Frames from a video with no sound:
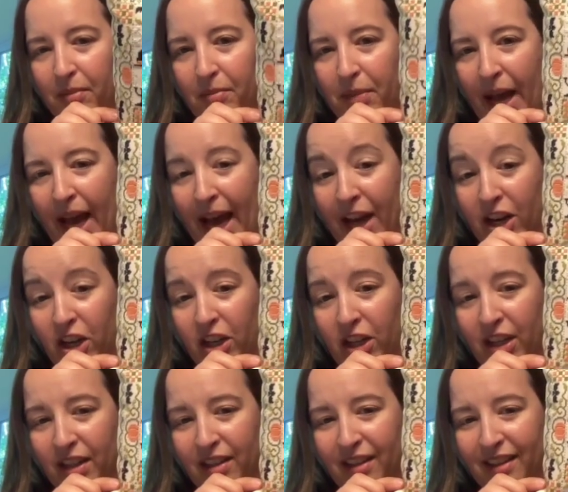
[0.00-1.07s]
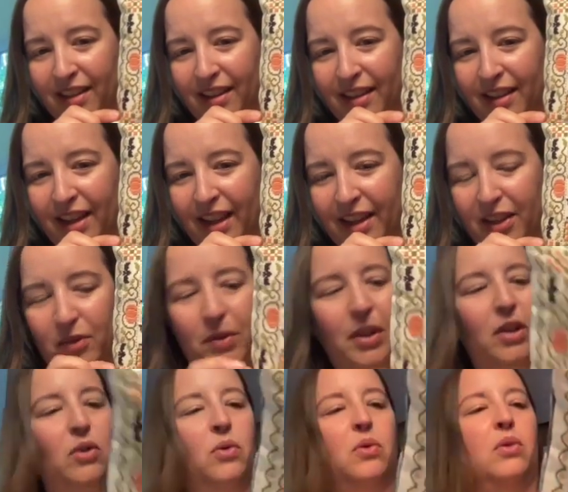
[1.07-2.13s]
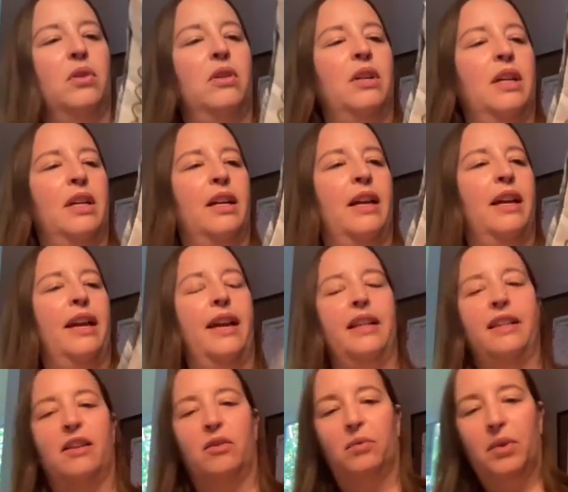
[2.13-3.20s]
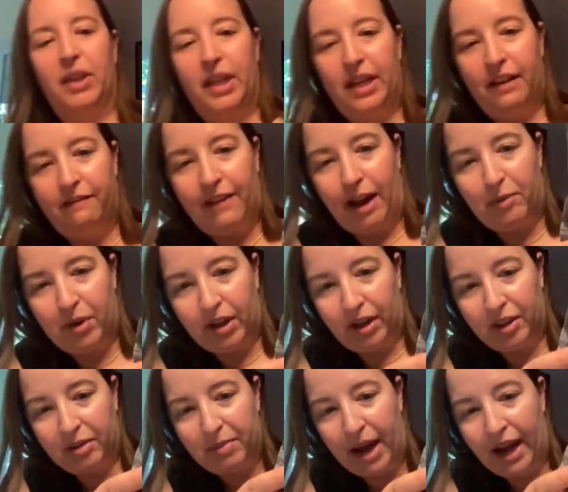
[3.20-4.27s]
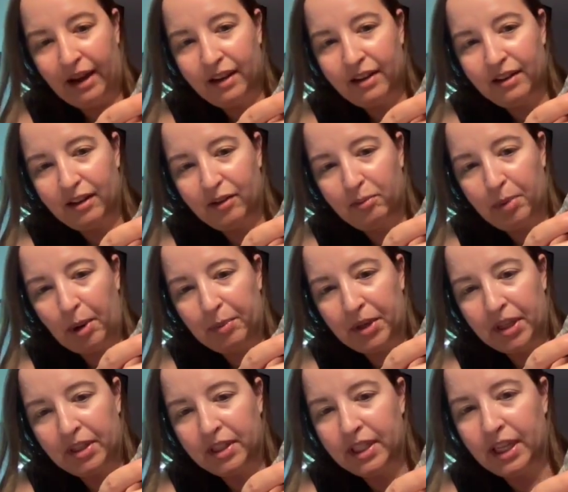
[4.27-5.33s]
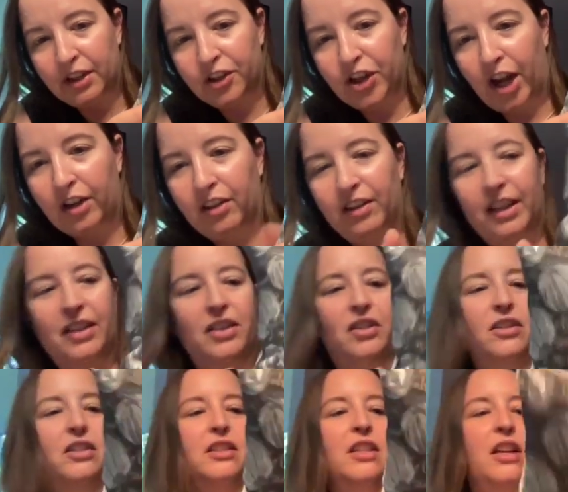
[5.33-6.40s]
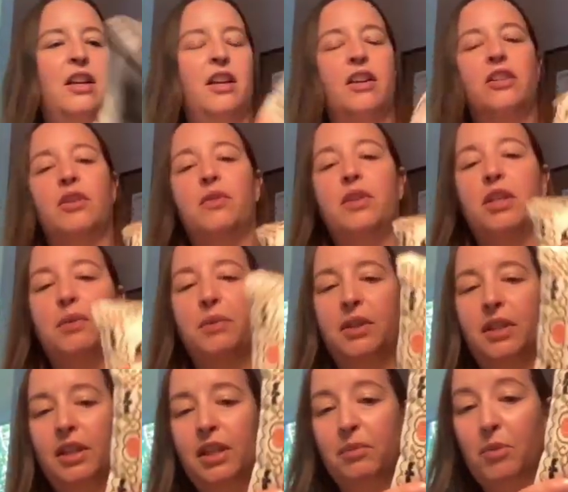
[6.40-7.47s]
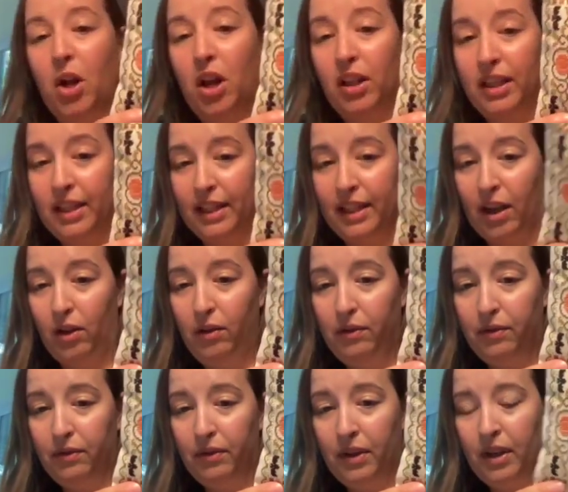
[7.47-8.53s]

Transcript: pattern that is really cool. And then a really neat fabric on the back of pumpkins and jack-o'-lanterns. So this was the small itself,